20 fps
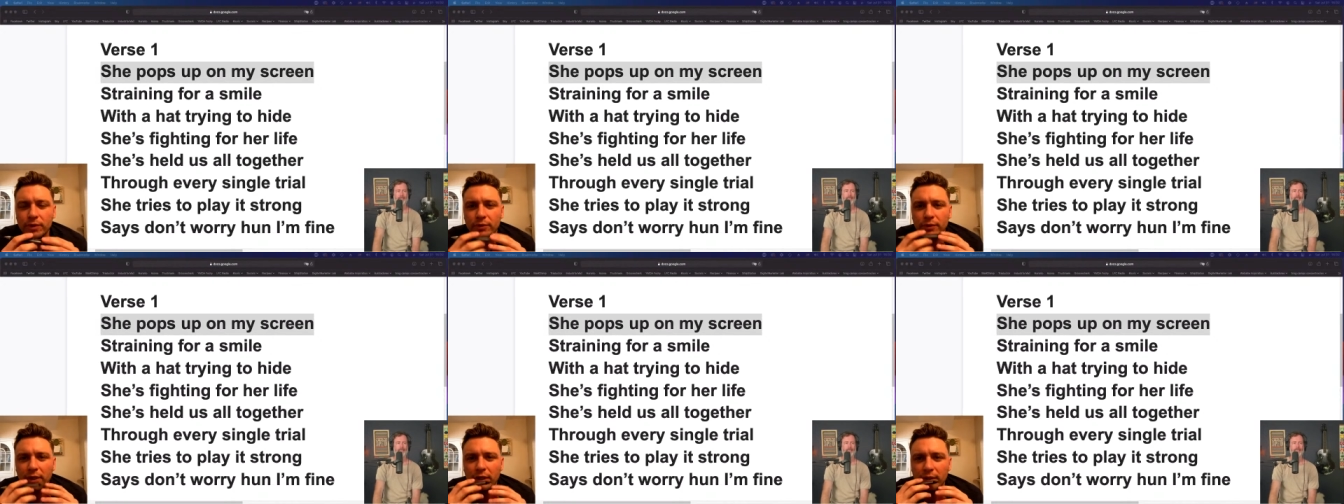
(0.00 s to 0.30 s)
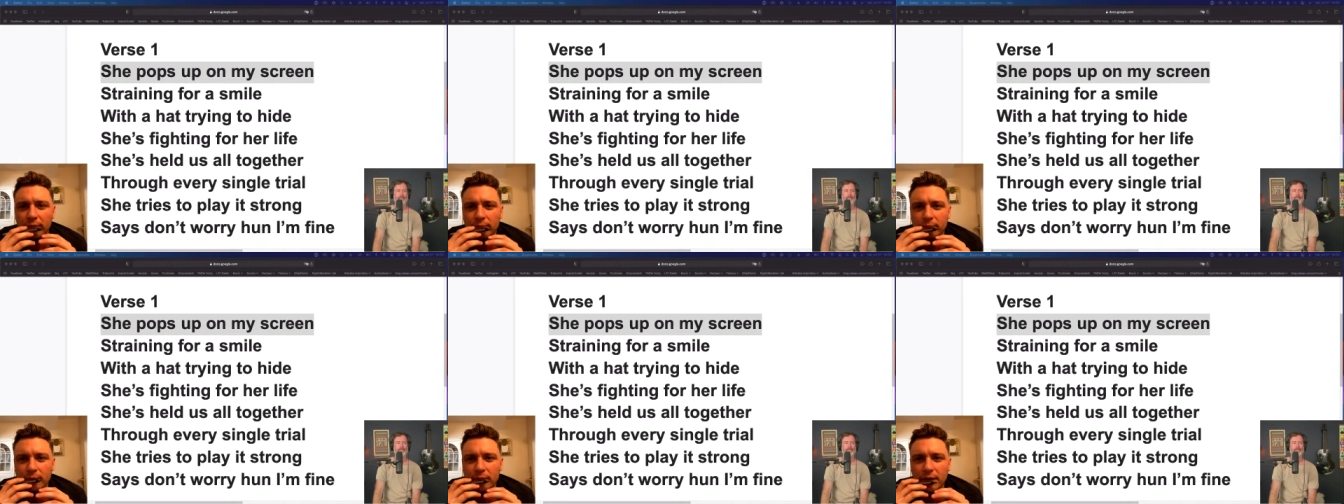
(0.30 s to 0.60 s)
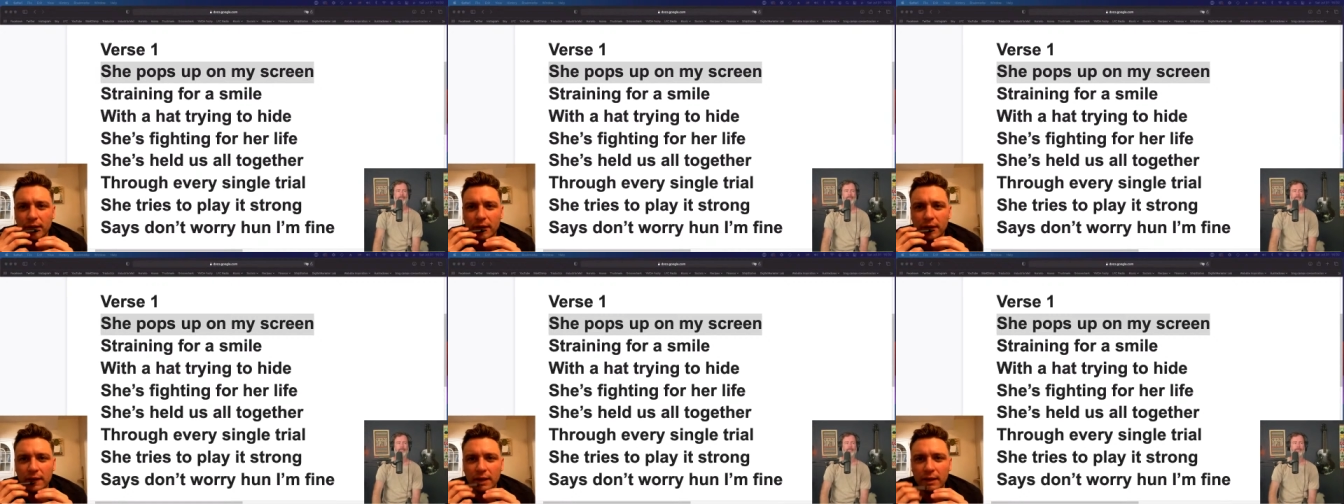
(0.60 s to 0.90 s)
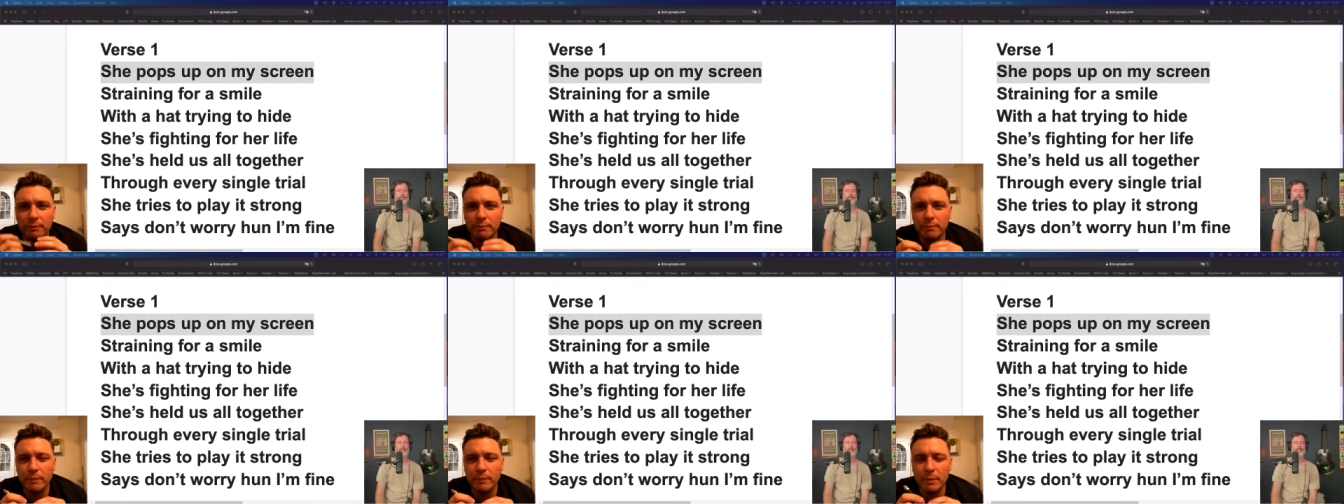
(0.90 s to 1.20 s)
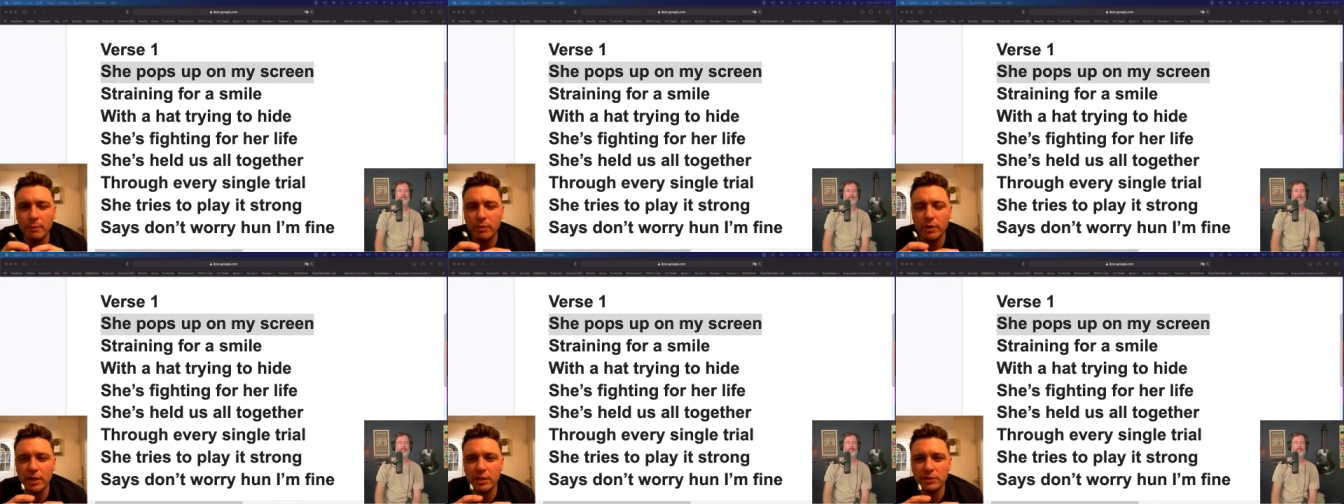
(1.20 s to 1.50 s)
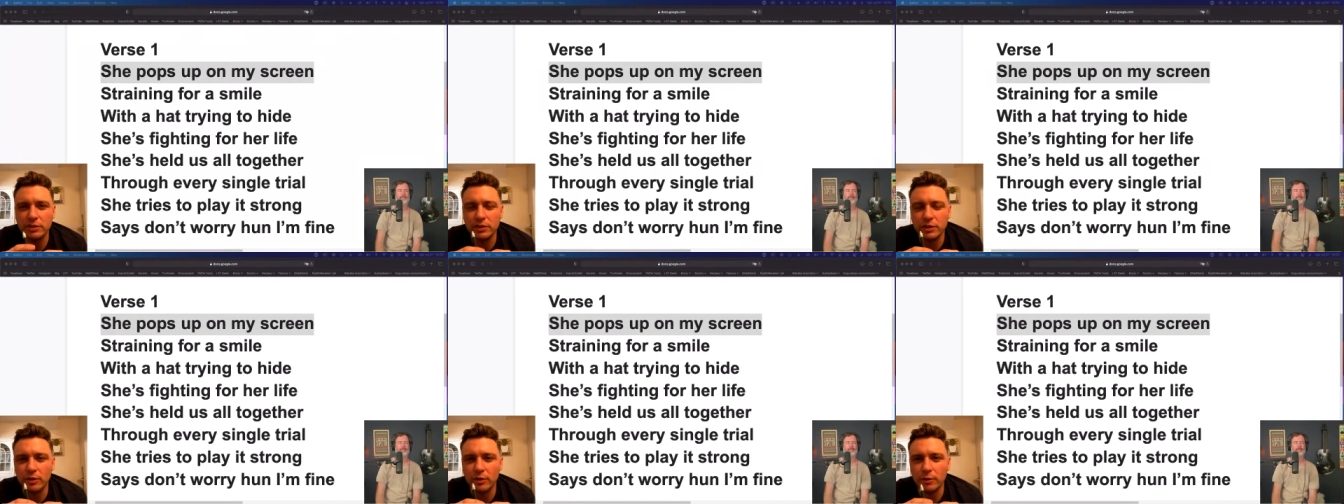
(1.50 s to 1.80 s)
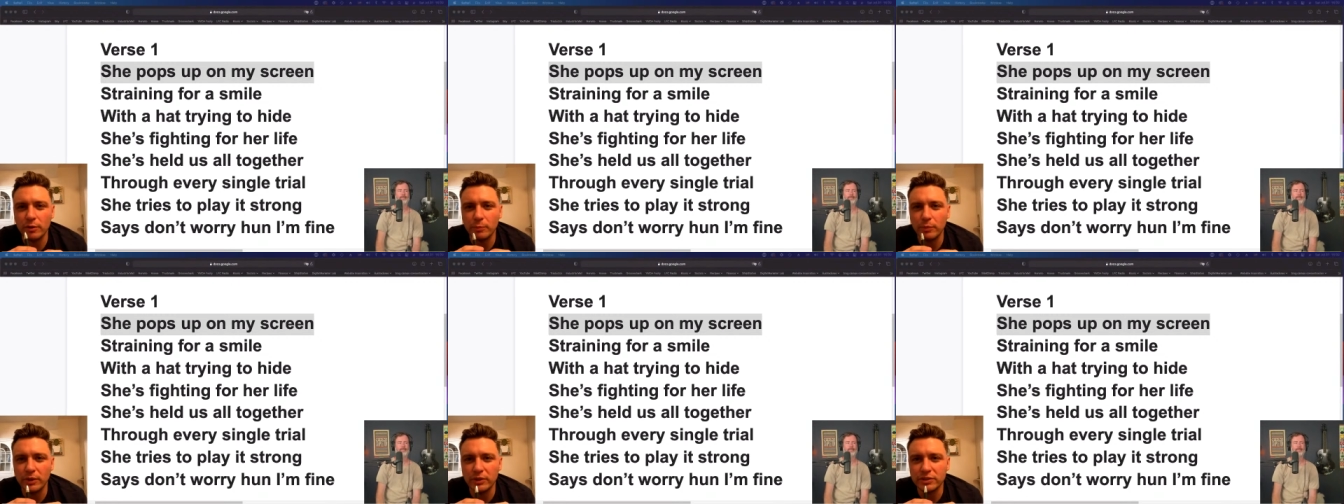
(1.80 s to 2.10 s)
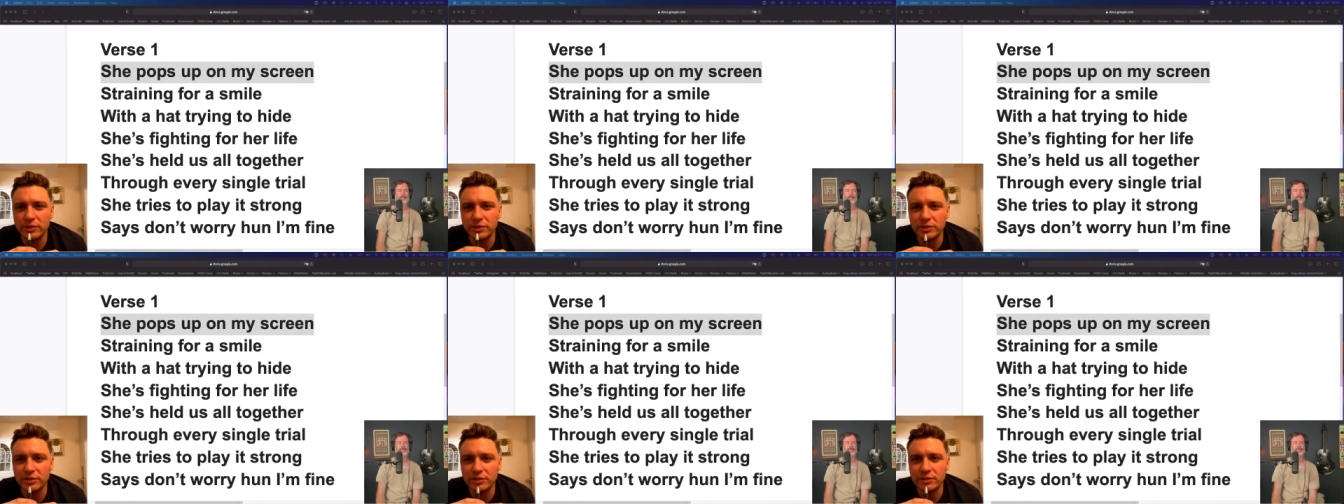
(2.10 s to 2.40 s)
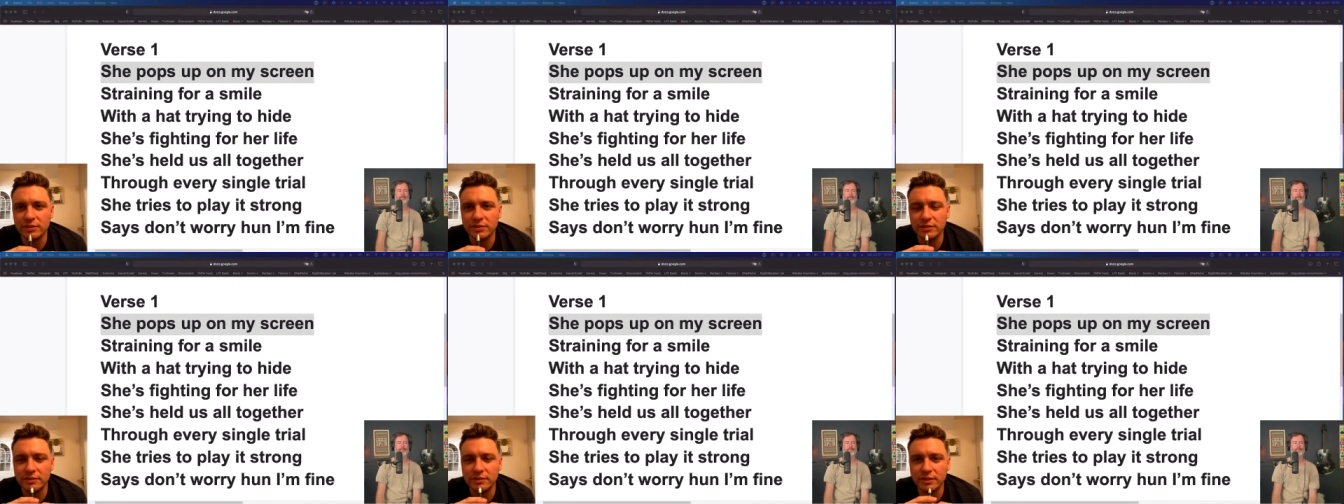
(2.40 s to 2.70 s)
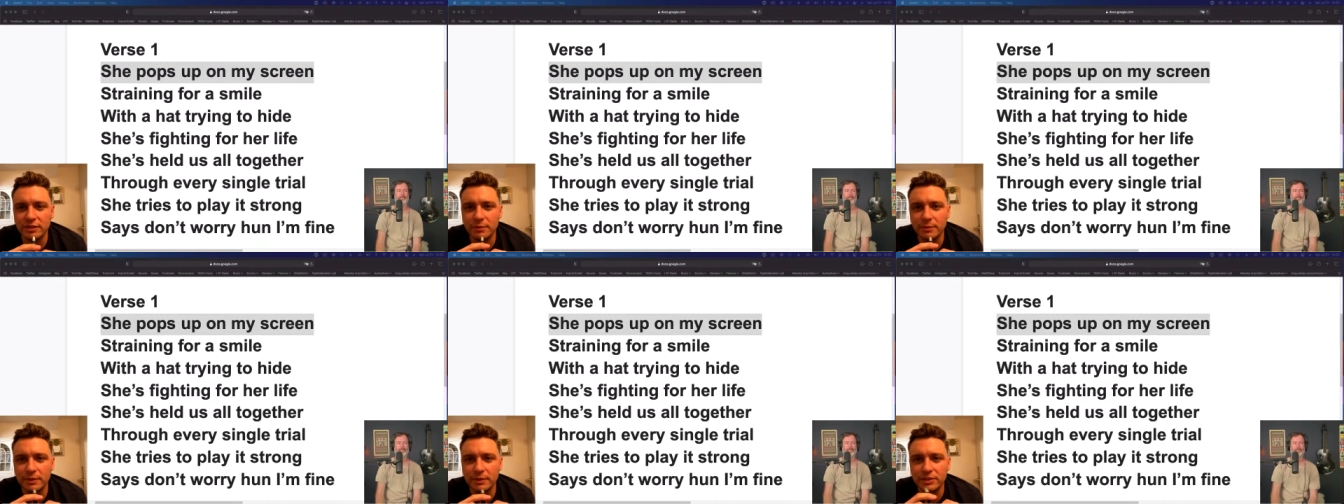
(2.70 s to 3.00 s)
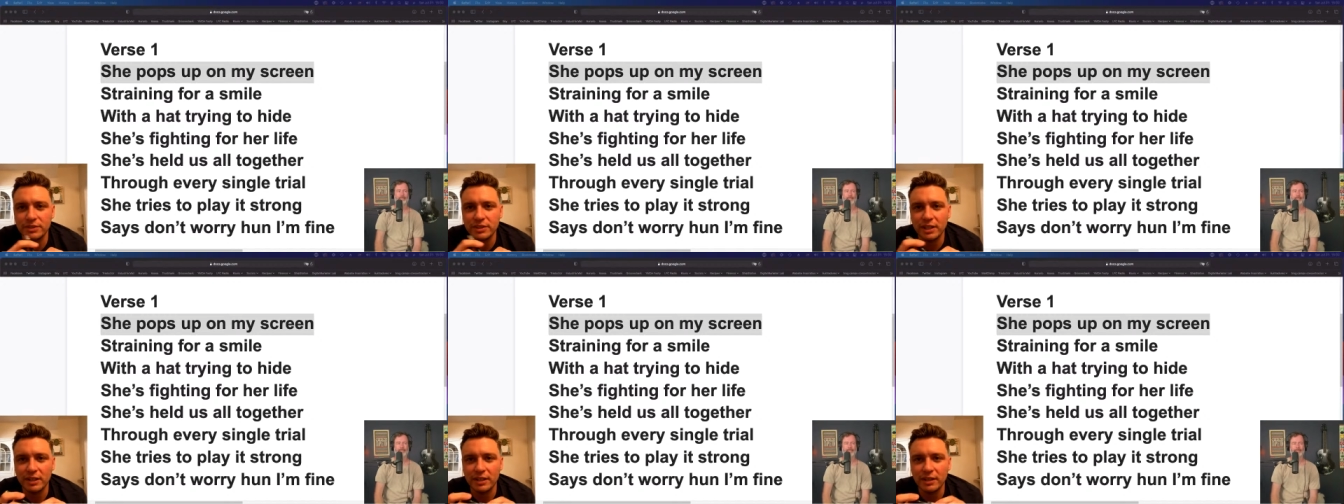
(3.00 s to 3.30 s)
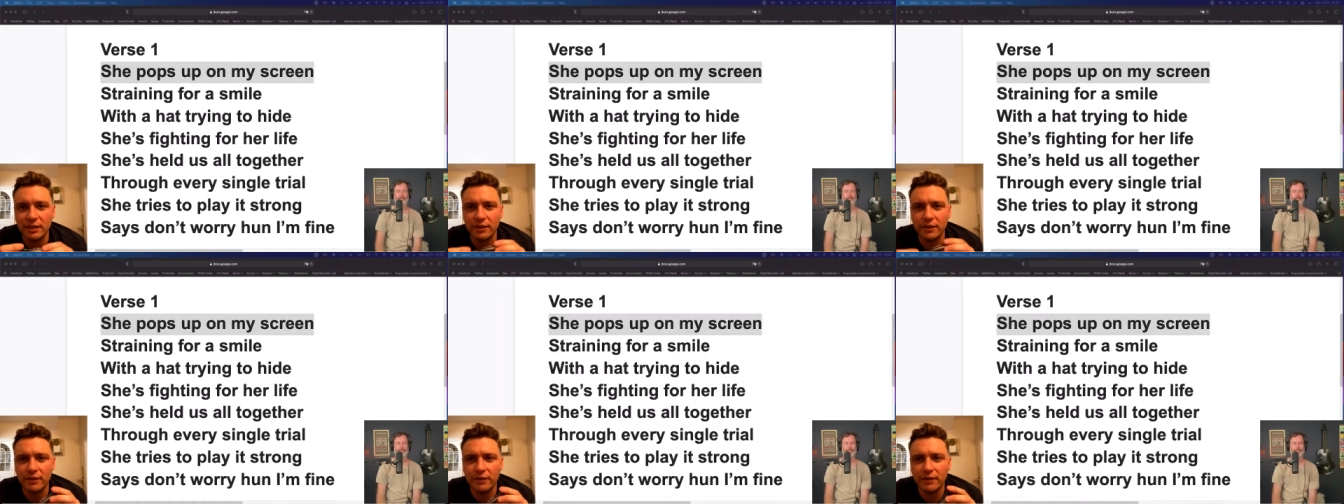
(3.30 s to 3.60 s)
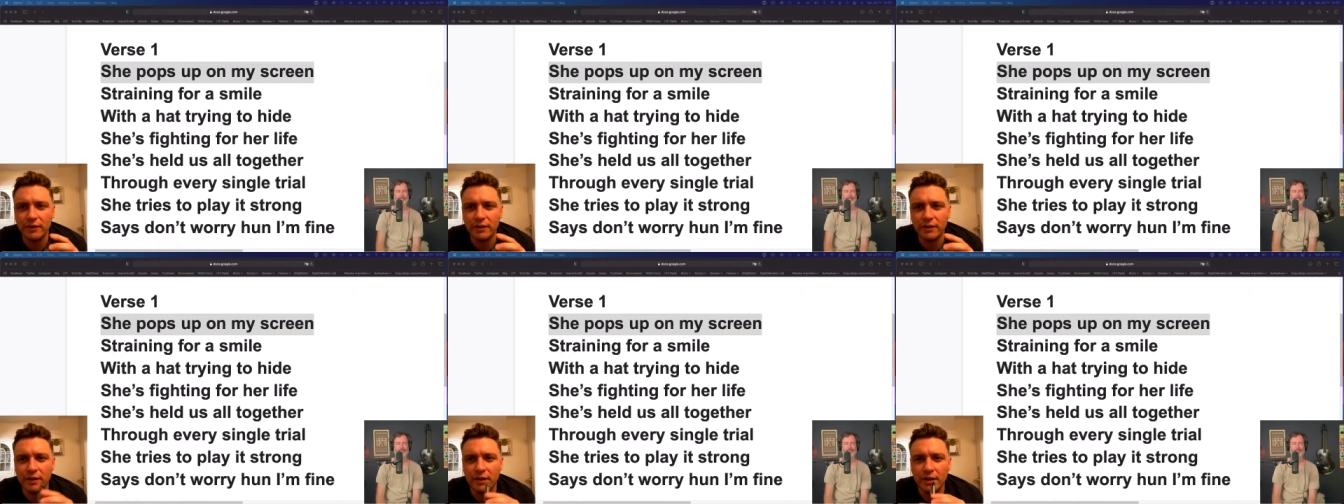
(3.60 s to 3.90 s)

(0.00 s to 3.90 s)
Okay. My brain's going places. Give me a second here.